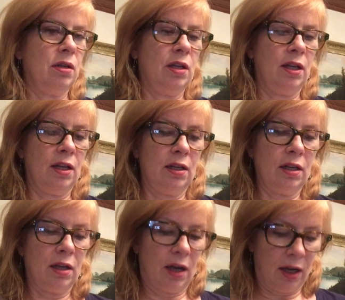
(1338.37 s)
and
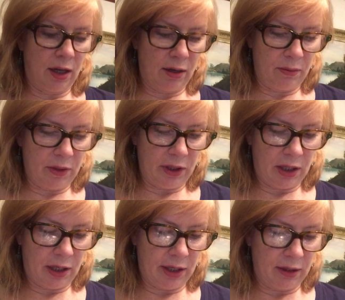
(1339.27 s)
I really
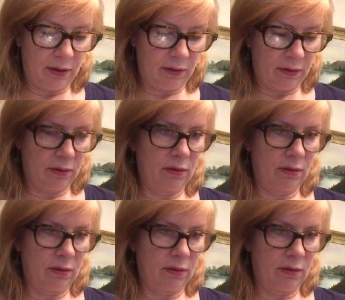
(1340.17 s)
like this